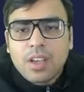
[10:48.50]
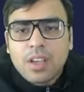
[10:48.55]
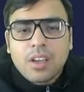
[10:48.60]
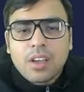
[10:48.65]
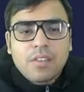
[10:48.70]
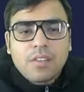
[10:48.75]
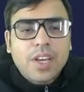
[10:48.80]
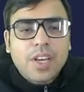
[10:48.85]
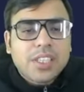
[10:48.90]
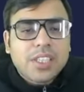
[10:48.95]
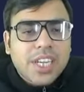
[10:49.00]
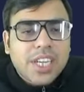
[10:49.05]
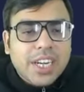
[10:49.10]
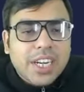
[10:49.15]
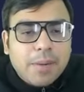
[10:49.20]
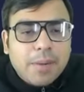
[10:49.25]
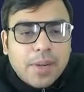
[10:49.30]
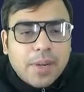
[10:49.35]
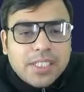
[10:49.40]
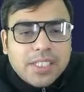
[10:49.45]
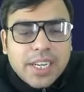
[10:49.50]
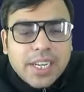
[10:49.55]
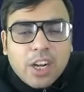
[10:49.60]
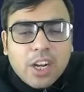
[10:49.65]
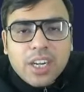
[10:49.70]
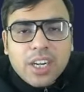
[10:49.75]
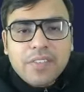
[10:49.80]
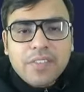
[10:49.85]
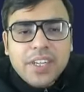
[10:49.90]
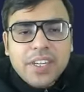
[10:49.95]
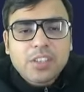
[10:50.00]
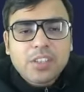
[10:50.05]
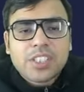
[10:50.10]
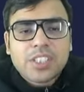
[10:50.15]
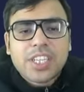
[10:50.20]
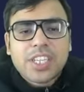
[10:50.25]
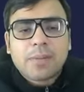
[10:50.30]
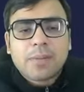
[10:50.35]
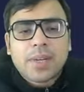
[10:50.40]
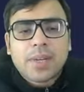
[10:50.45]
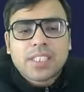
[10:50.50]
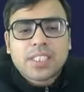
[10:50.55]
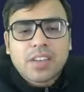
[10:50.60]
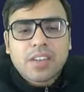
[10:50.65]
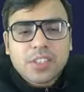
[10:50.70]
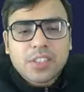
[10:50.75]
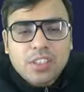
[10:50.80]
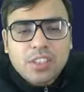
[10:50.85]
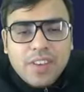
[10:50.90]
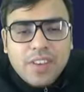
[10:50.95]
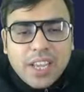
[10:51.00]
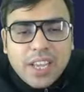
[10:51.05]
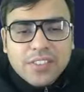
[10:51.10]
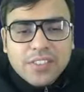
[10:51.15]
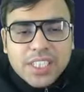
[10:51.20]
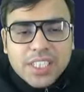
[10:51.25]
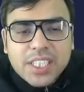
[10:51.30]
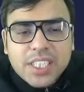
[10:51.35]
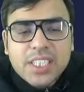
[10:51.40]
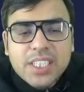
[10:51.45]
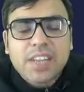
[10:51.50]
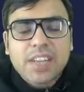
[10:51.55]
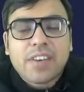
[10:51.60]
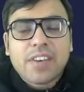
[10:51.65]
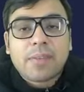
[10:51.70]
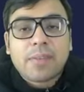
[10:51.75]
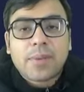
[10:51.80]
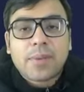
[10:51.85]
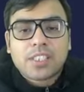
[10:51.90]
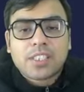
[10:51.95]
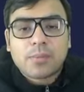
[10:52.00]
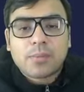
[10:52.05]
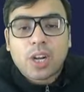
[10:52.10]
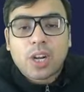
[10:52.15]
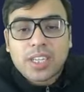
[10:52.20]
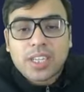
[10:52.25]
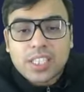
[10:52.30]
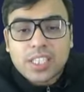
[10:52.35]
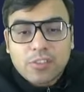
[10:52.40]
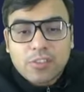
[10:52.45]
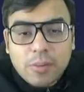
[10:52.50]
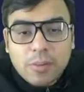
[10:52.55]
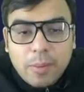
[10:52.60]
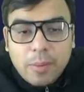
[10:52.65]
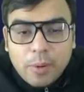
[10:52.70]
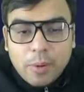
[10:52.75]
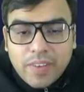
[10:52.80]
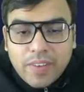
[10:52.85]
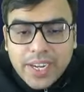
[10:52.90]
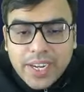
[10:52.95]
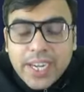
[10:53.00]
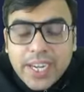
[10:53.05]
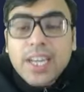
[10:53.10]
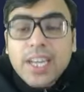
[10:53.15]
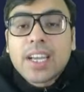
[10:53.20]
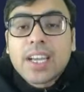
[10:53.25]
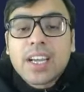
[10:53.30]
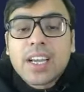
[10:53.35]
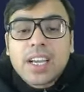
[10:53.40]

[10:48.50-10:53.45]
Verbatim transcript: Where 300 plus recorded videos, 300 plus hours of live session, 35 plus mock test would be provided.